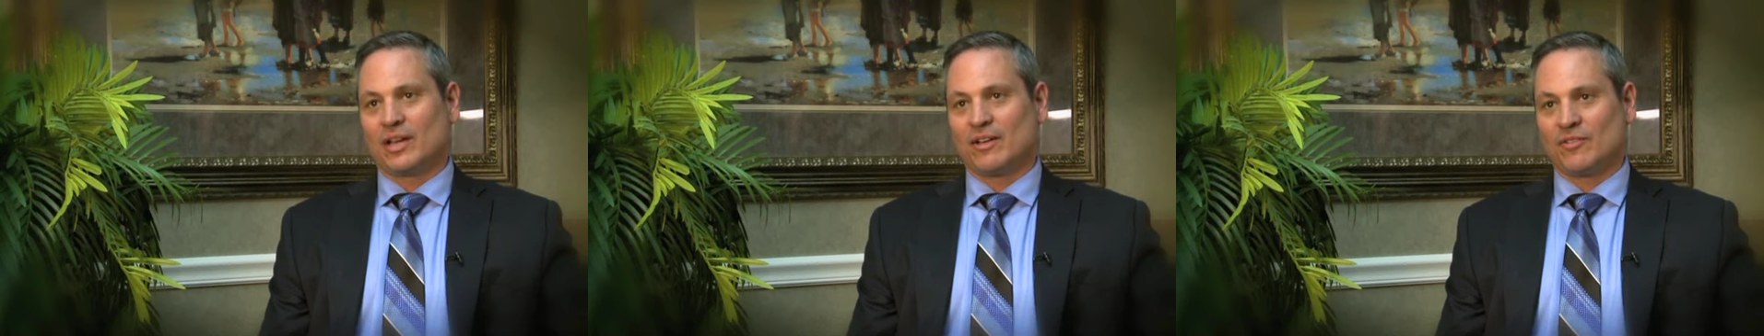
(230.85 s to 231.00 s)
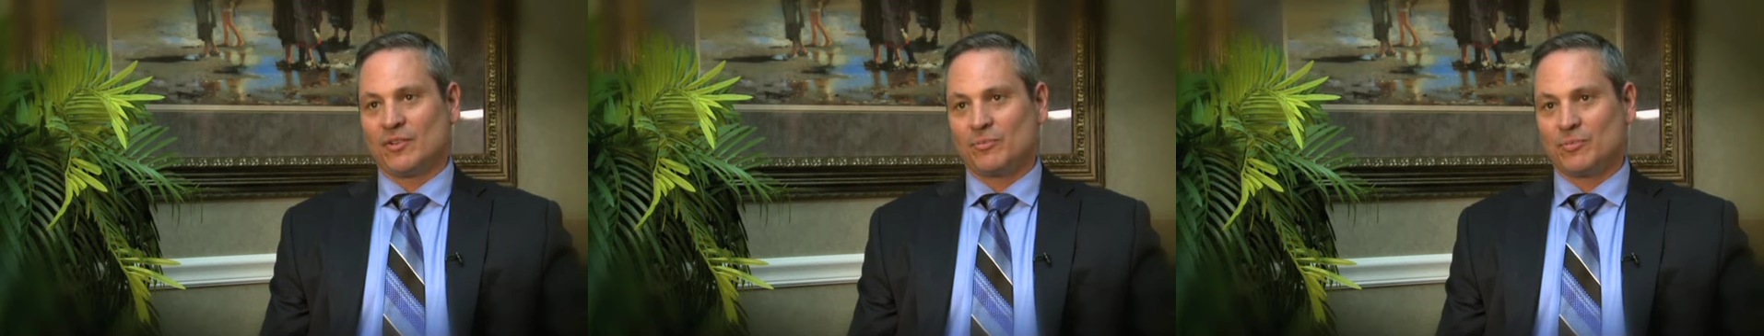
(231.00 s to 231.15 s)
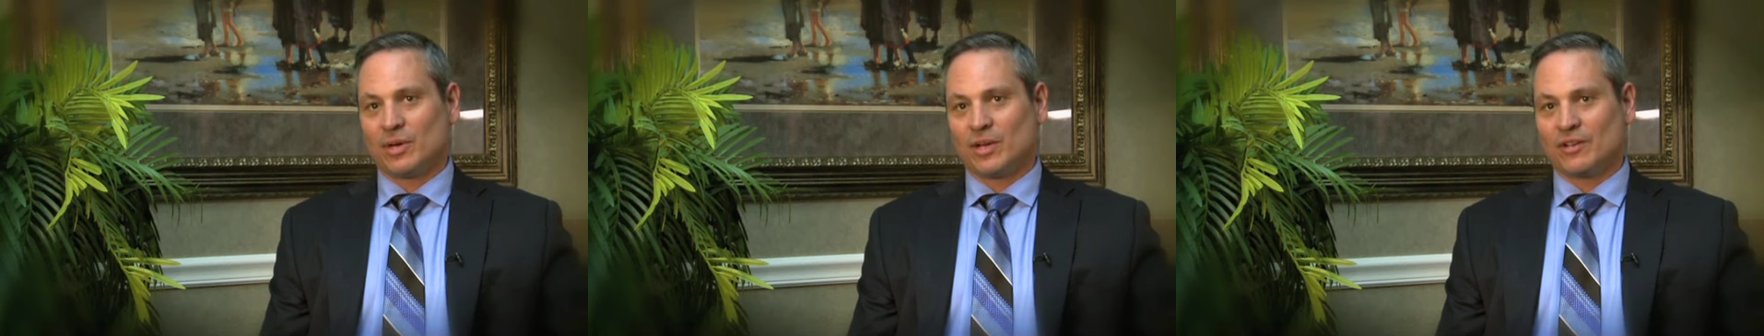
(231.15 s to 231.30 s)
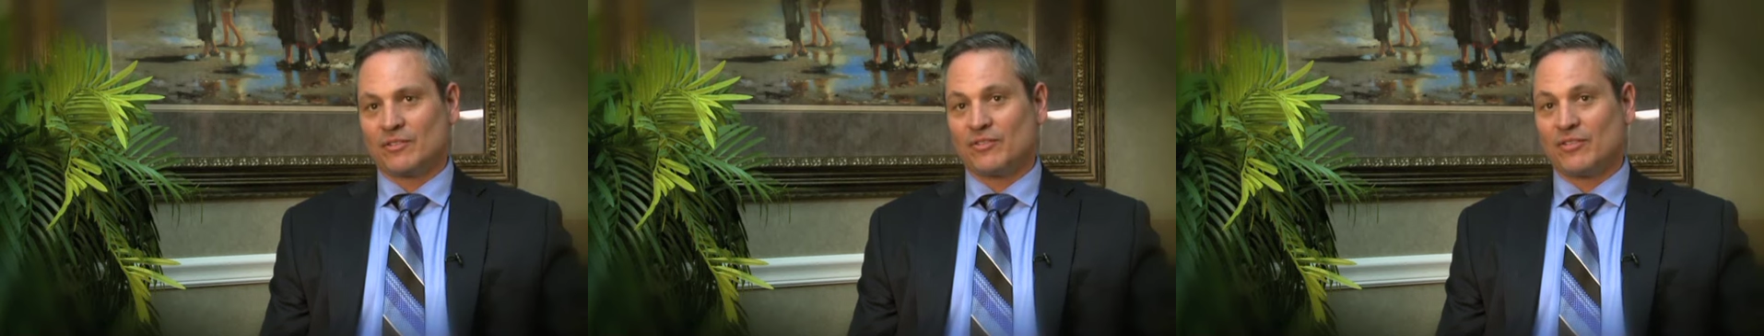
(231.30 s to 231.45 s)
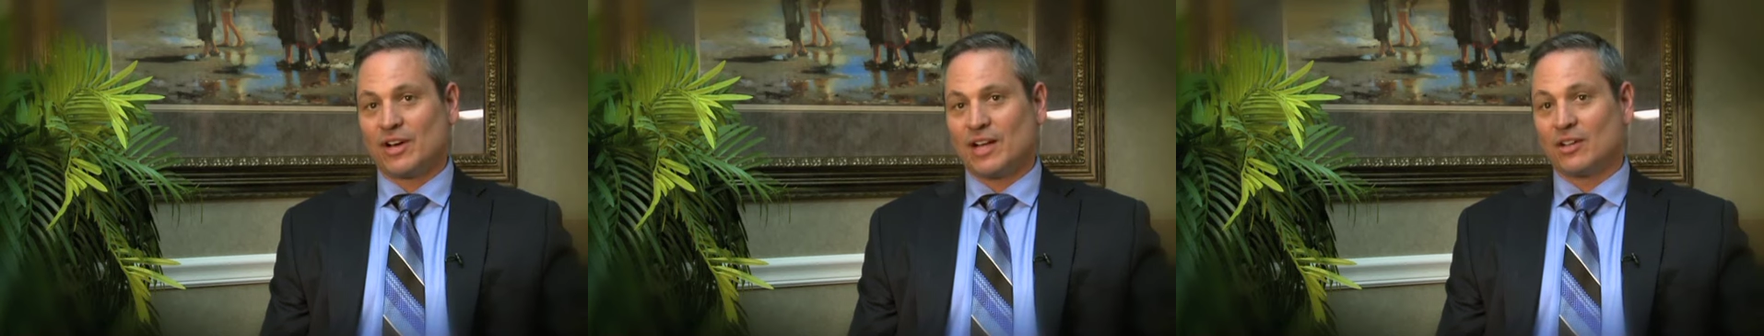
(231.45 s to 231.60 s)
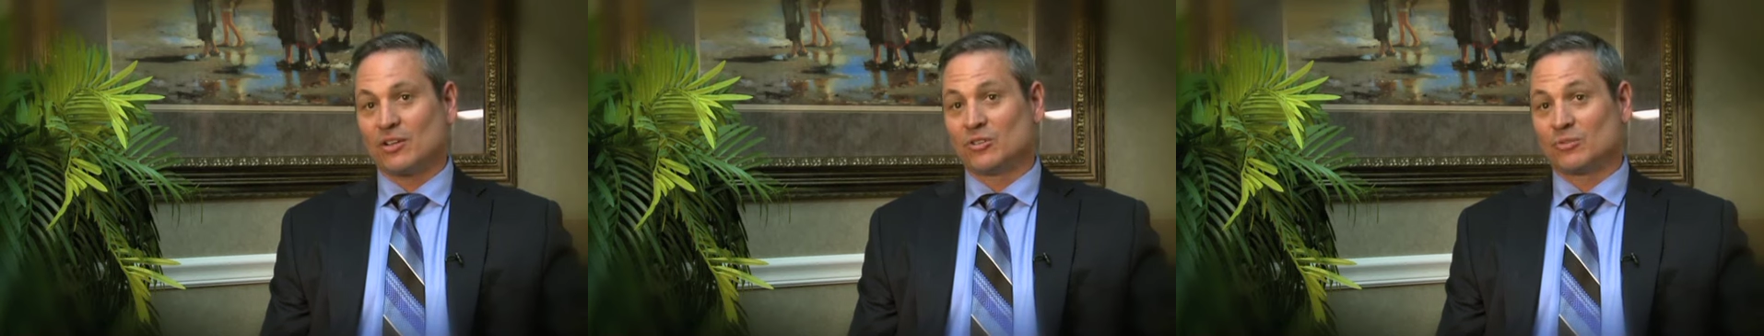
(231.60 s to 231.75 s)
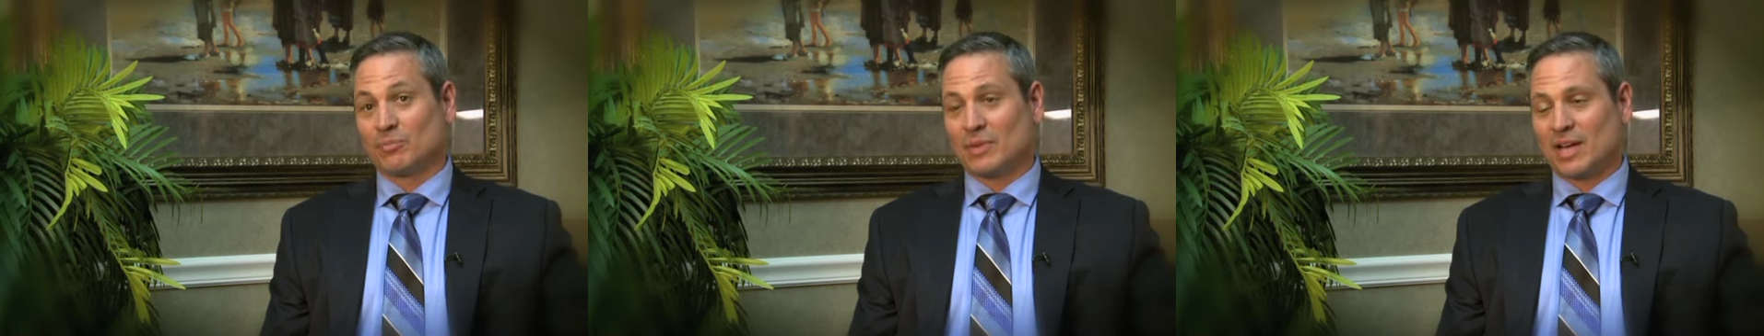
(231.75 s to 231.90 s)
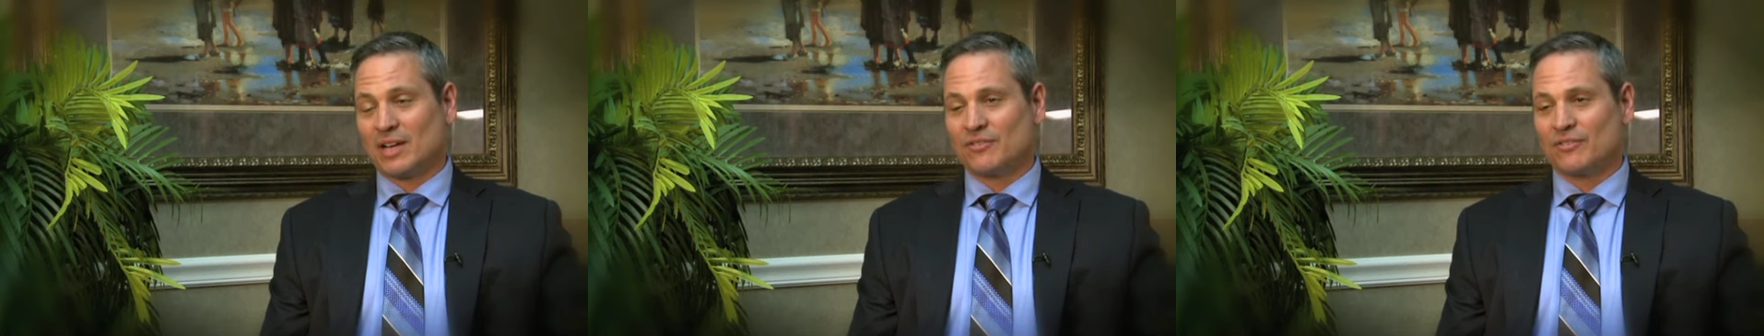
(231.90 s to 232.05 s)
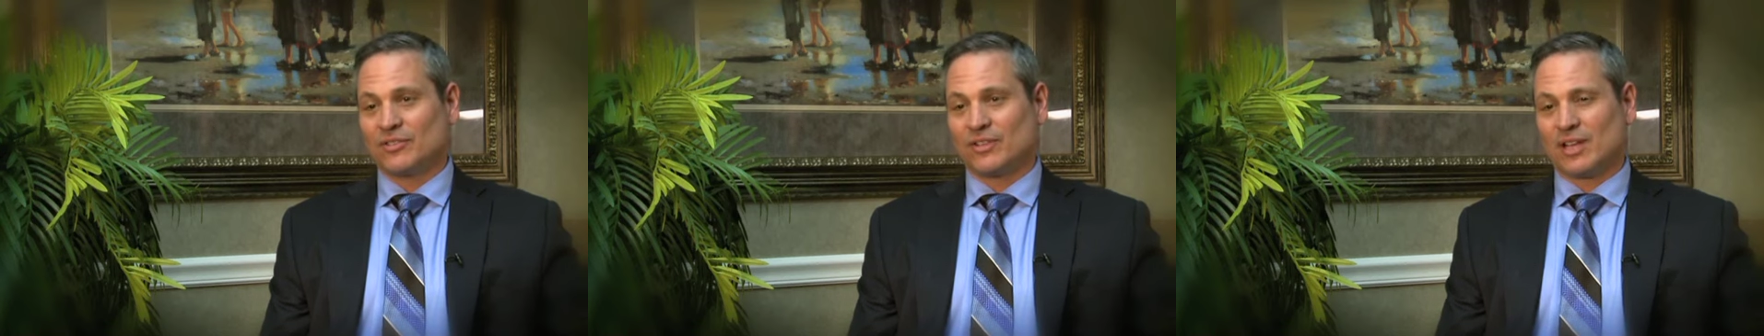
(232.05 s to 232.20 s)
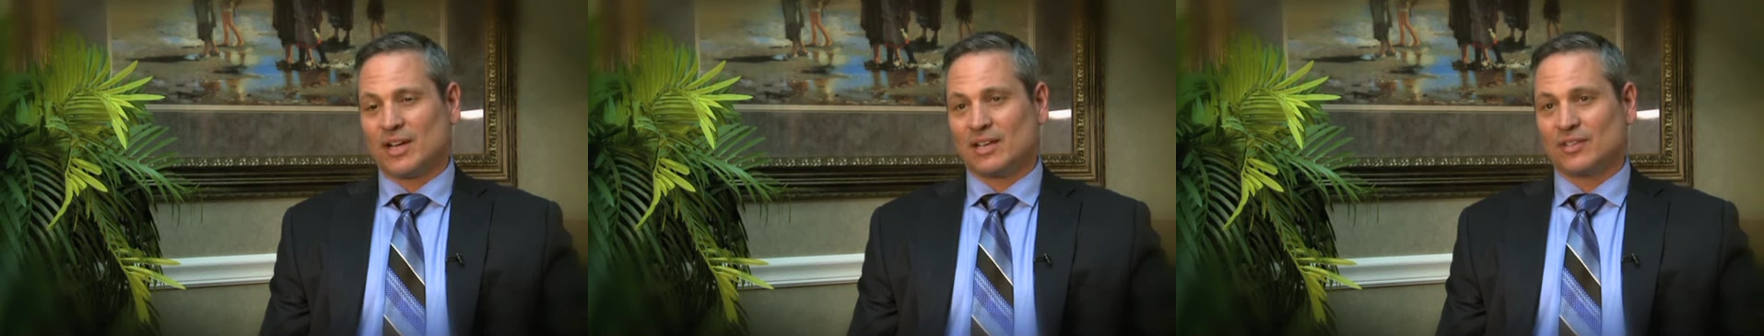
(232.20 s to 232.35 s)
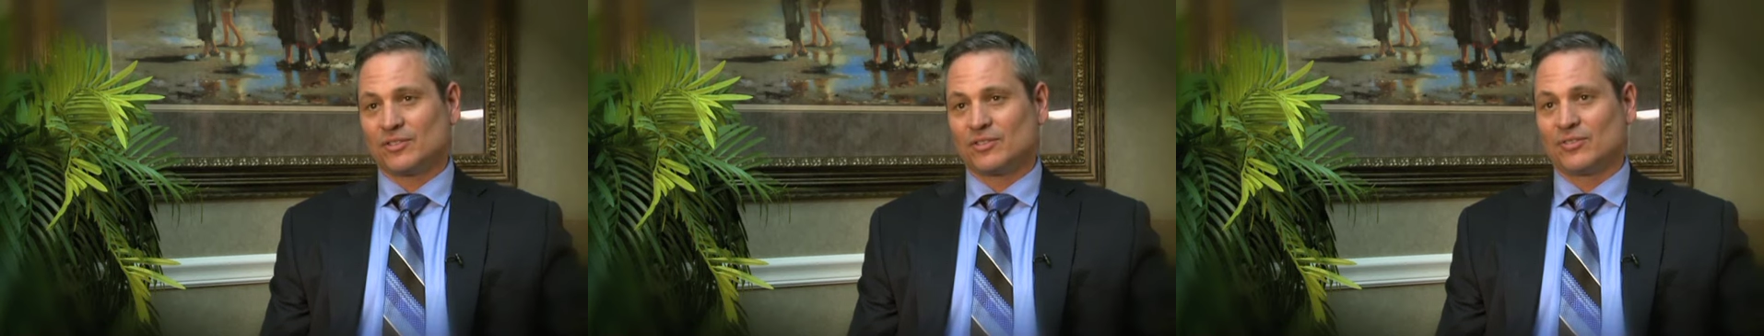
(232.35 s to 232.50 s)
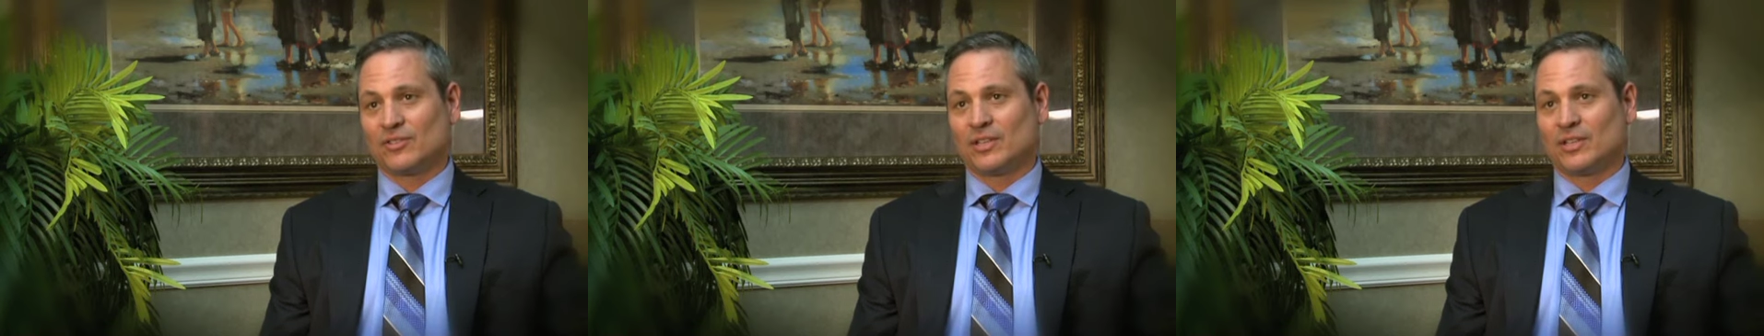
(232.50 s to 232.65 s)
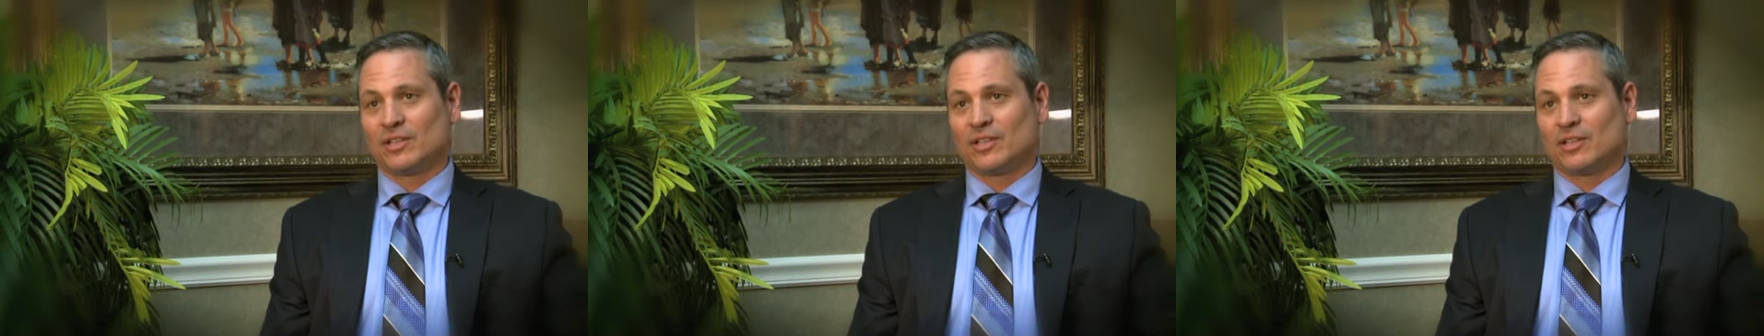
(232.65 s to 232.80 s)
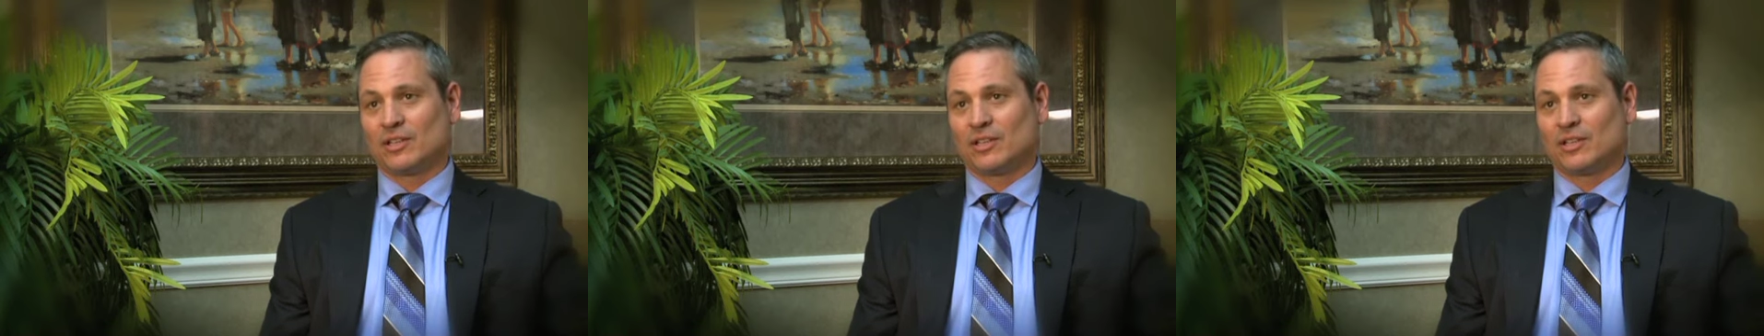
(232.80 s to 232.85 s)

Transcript: everybody follows my philosophy